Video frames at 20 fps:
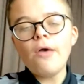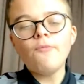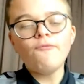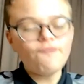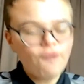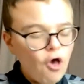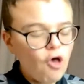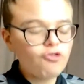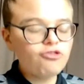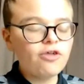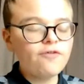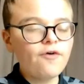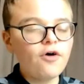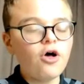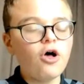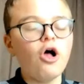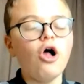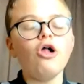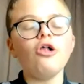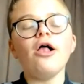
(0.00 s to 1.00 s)
first of
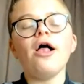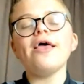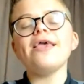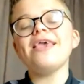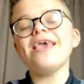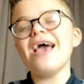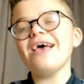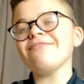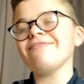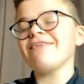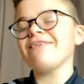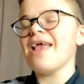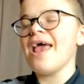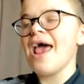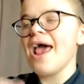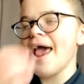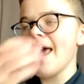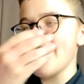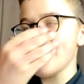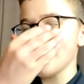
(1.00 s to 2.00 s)
all,
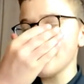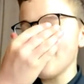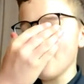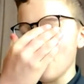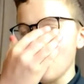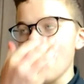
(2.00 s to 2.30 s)
yesterday